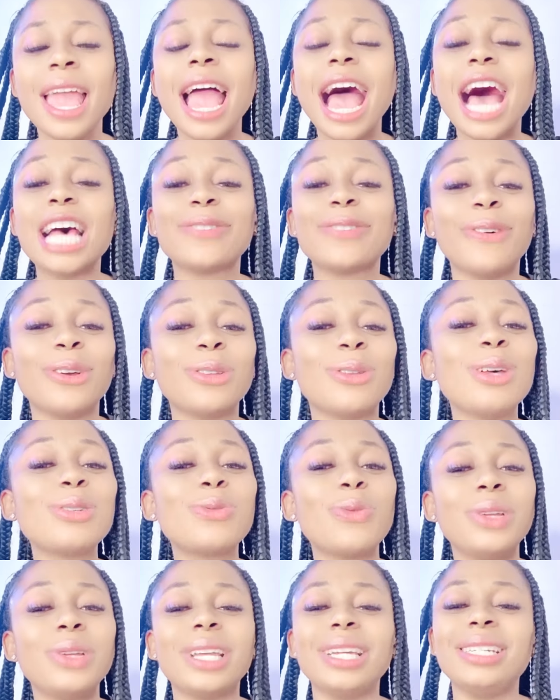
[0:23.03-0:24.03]
As for
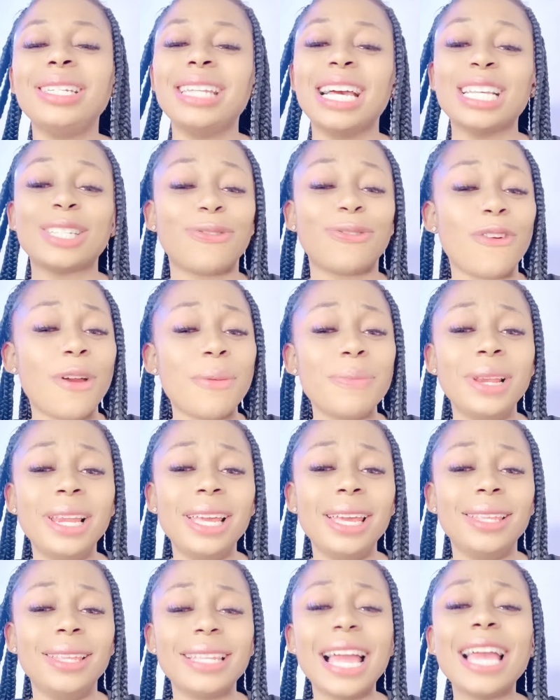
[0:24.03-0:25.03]
those returning as
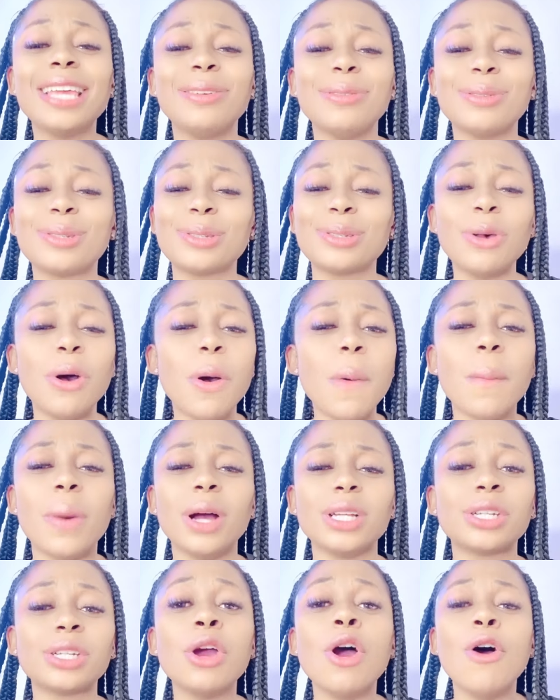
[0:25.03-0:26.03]
family, thank you so
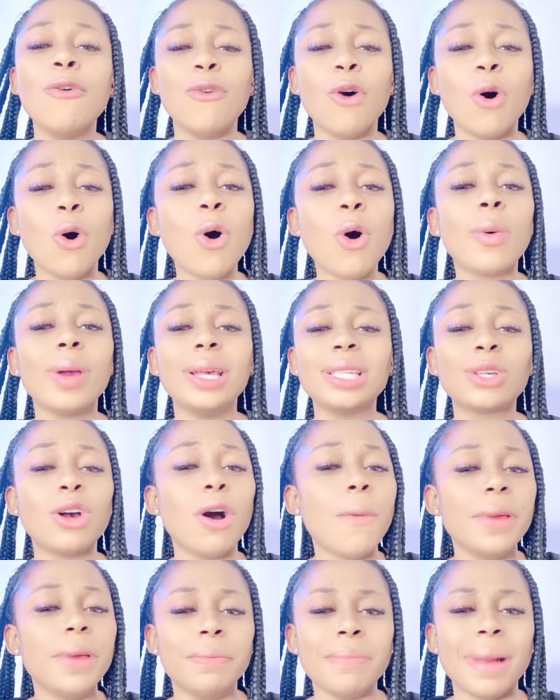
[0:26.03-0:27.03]
much for always
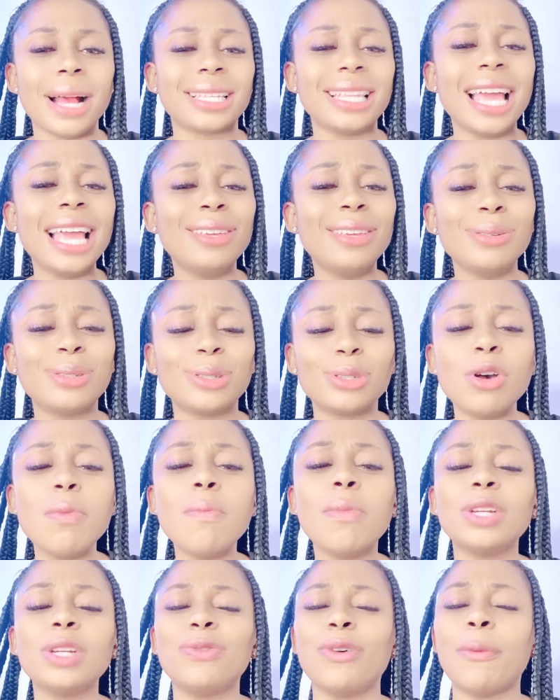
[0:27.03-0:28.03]
coming back. Thank you so
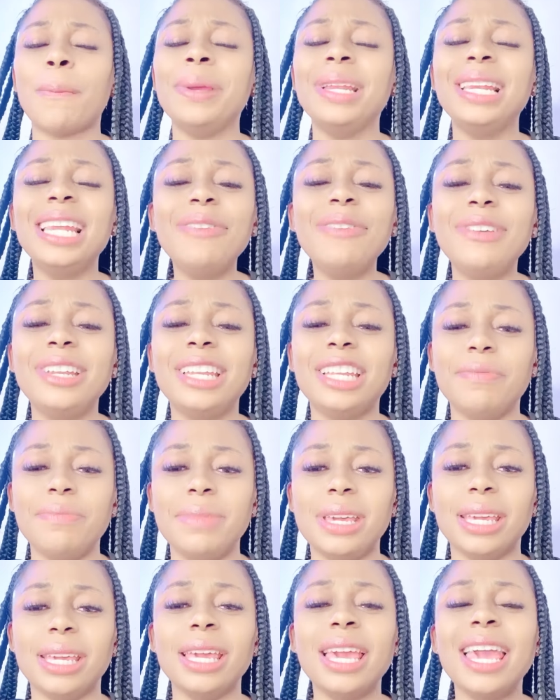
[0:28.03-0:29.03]
much for believing in
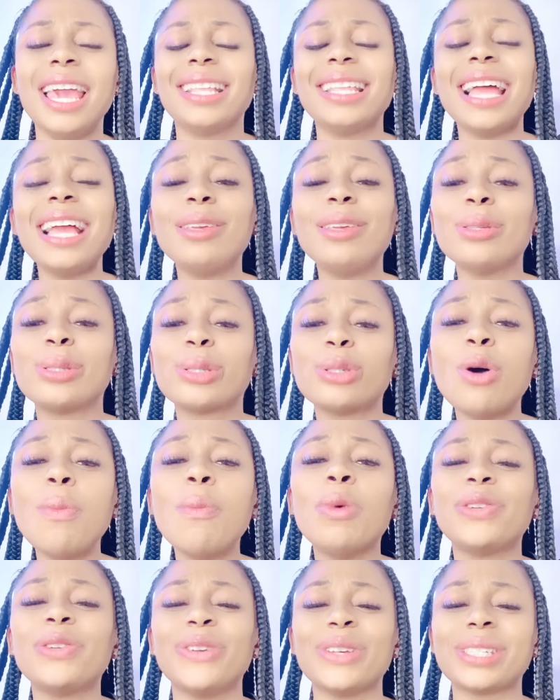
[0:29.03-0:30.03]
me. Thank you so
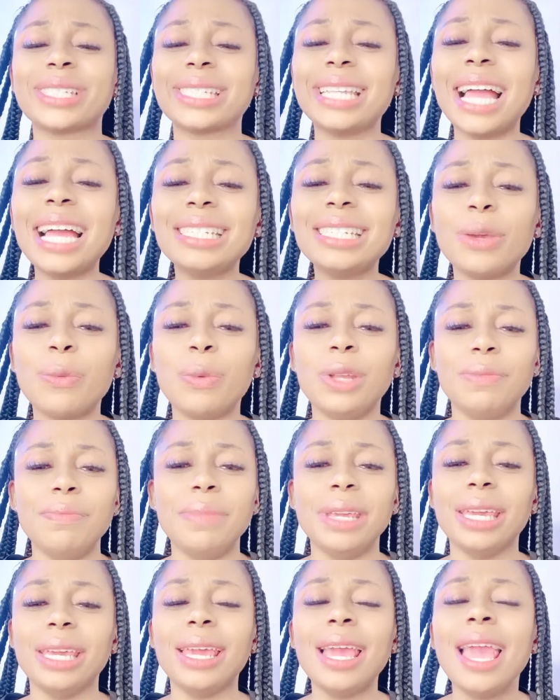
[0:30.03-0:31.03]
much for standing with
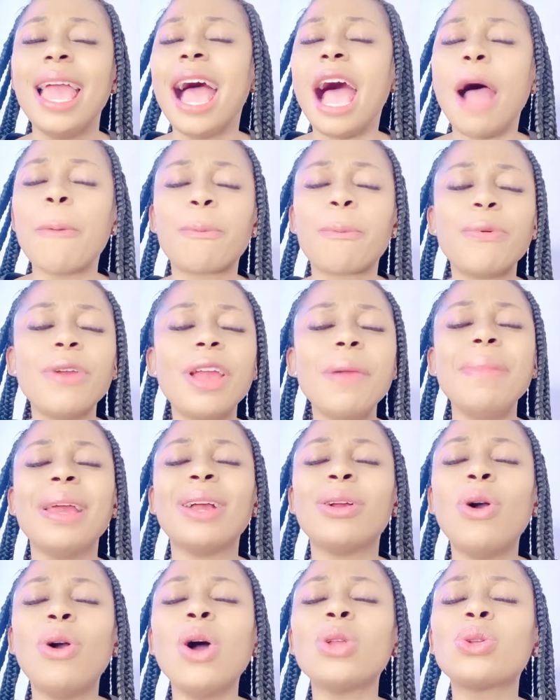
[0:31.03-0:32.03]
me. I pray
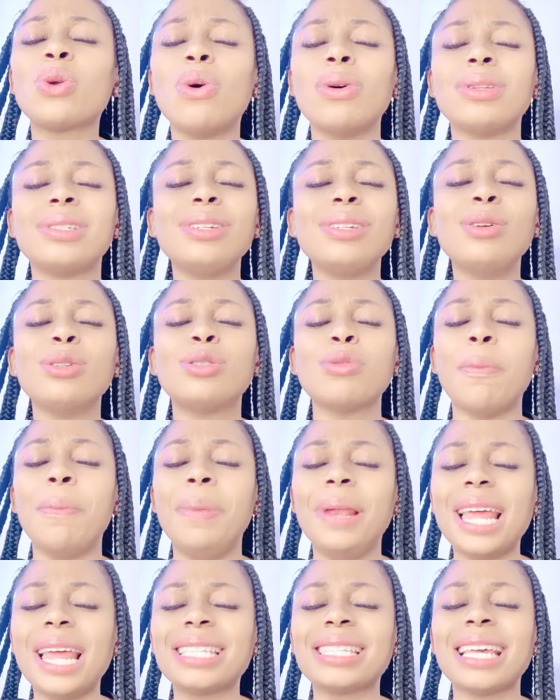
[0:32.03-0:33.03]
may God continue to
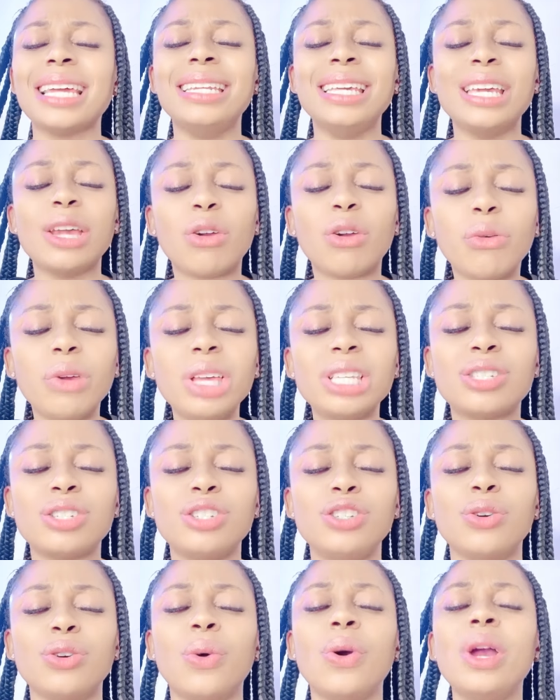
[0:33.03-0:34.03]
bless and
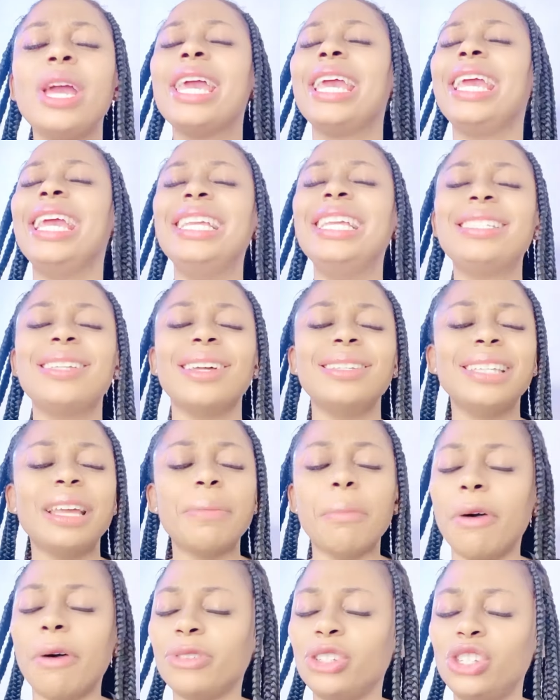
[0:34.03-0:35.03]
increase you in the
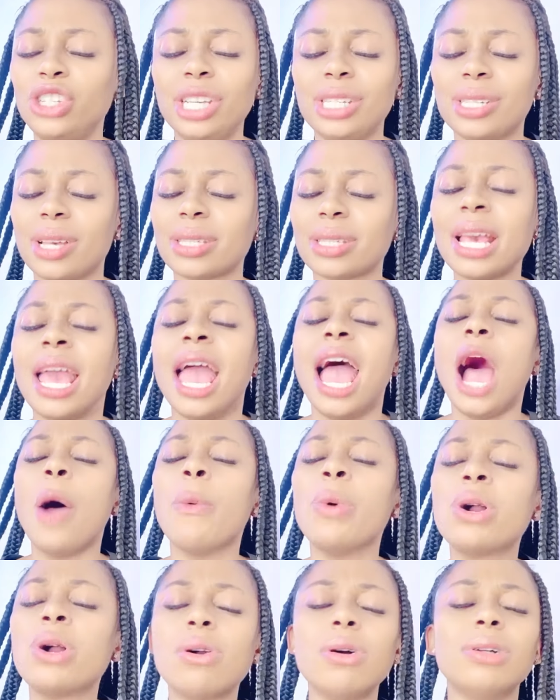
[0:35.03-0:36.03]
name of Jesus. I
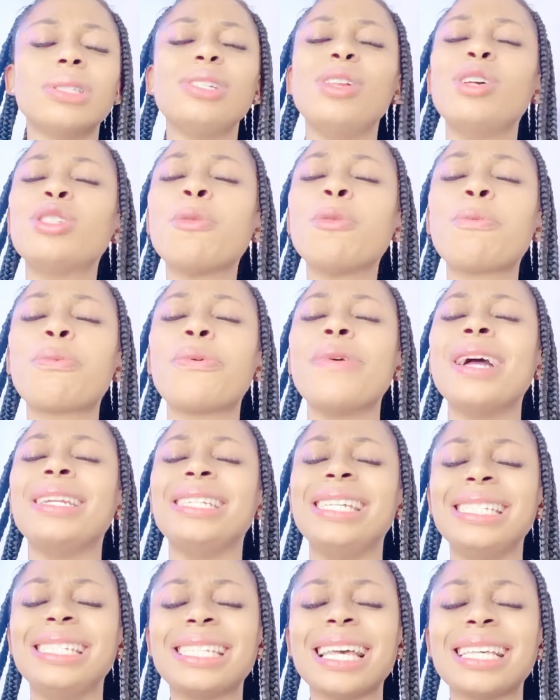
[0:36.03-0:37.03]
will continue to pray
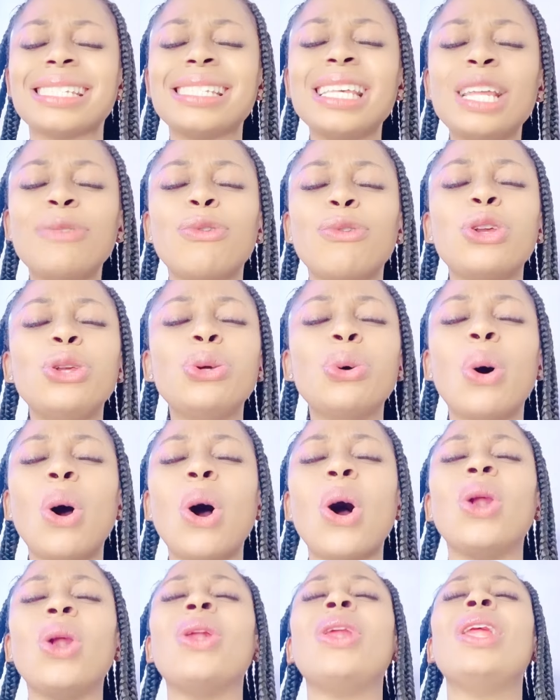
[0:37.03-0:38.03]
and intercede for you
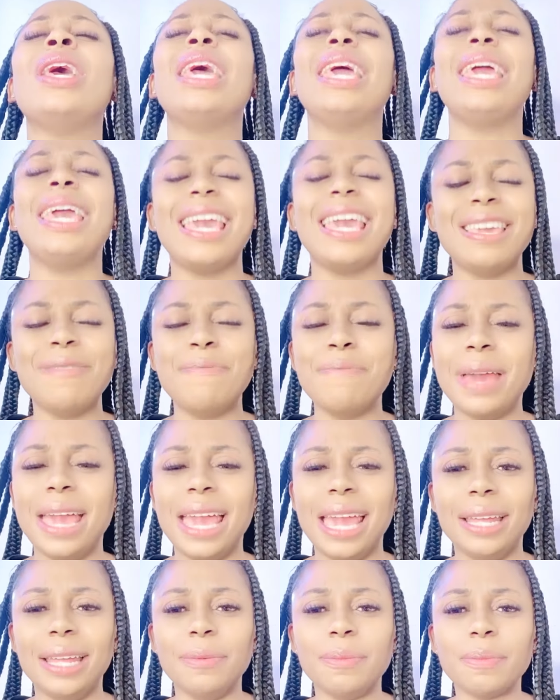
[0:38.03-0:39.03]
all.
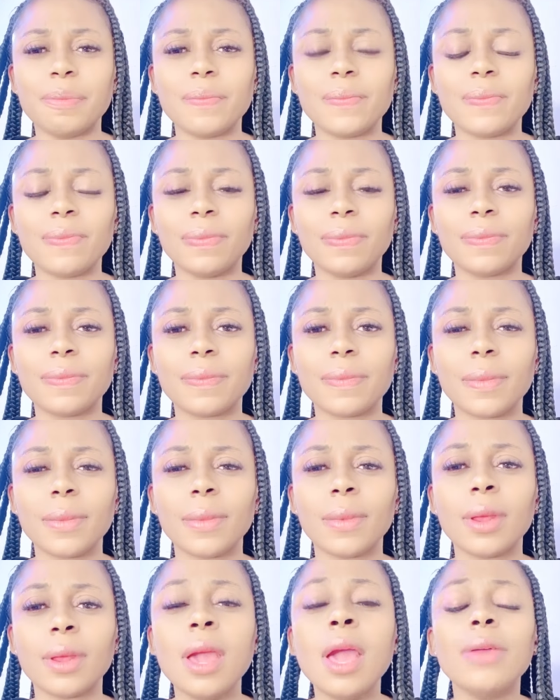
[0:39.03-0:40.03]
Amen.
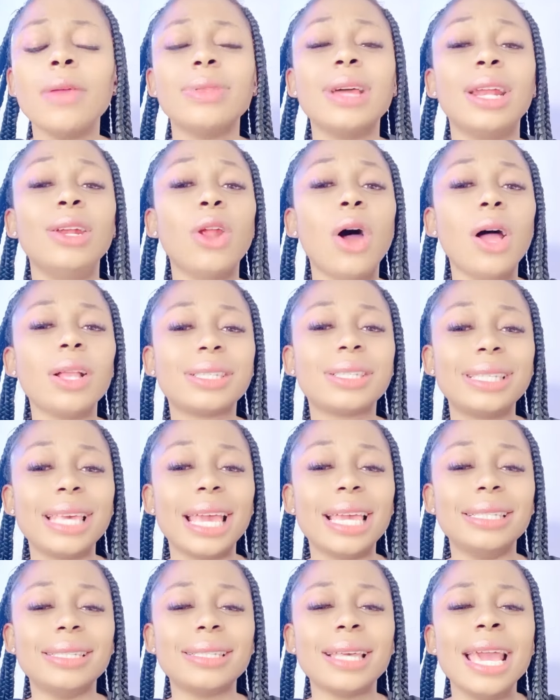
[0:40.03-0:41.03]
The Lord
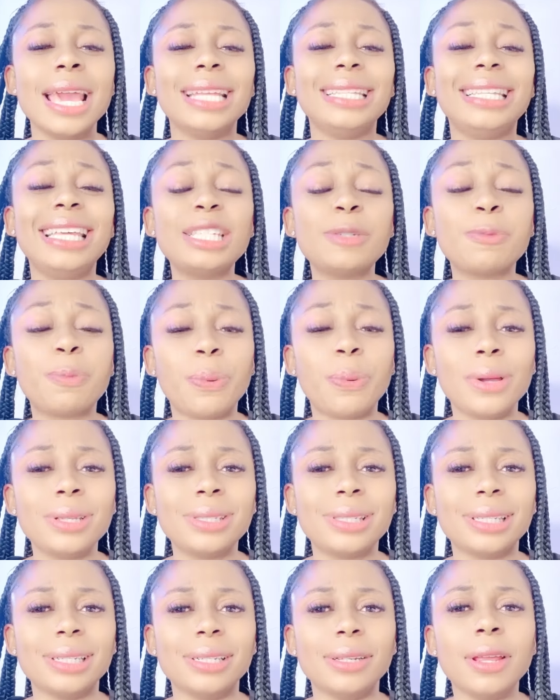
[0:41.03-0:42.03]
says, This
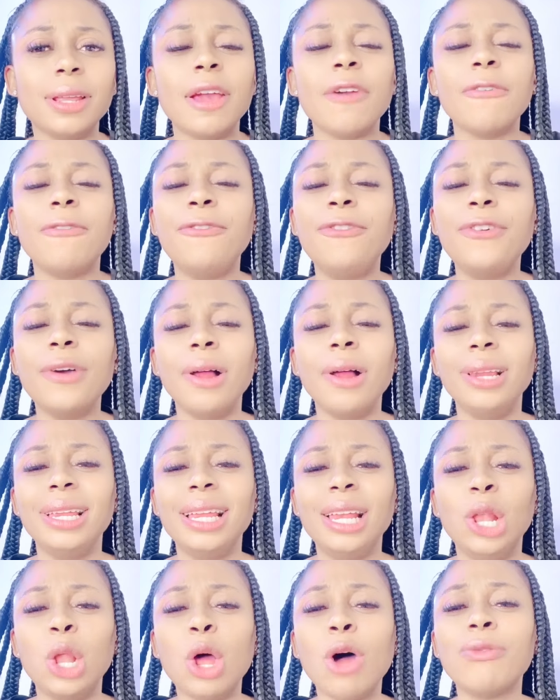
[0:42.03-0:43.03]
person fell
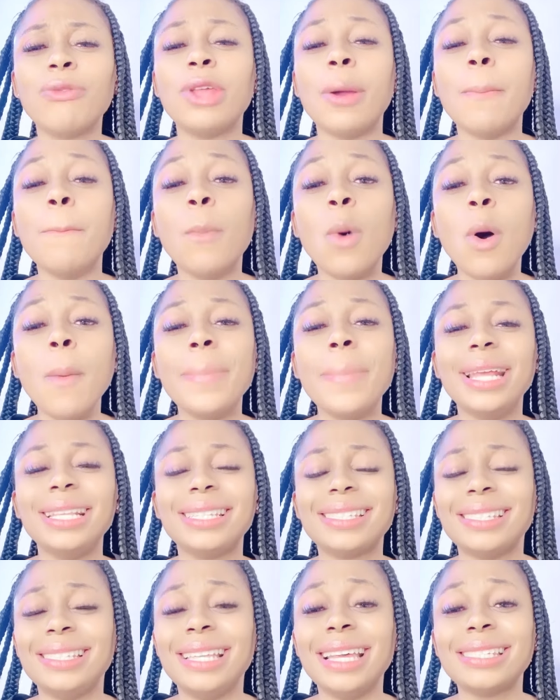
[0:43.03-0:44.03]
in love the
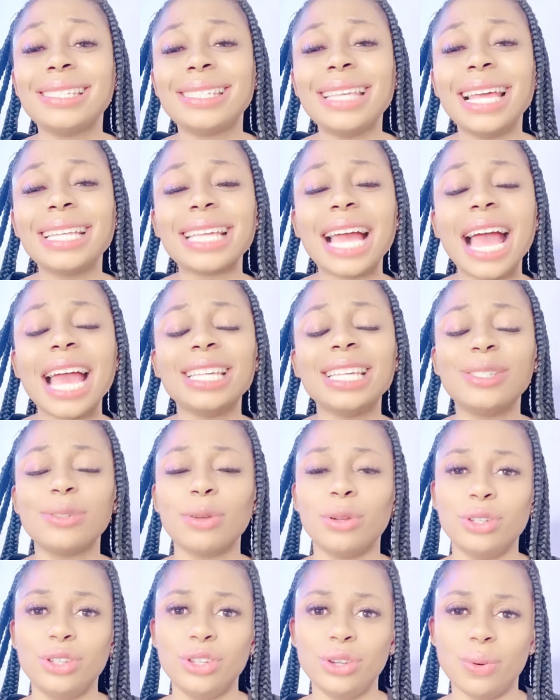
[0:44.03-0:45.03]
moment they set eyes
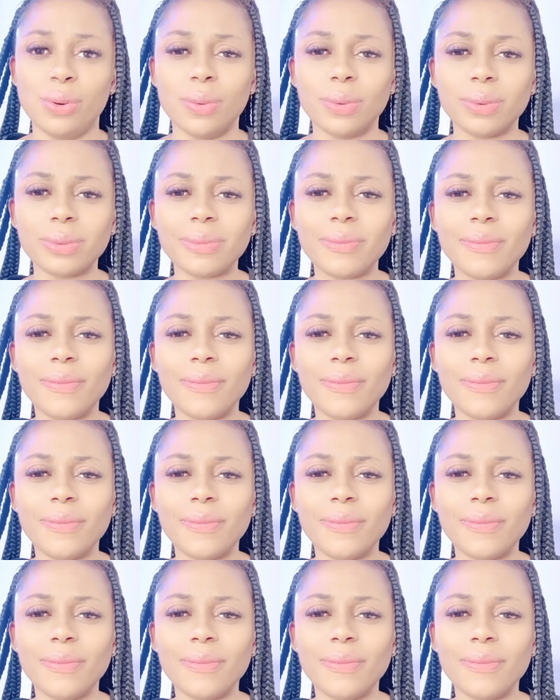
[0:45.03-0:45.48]
on you.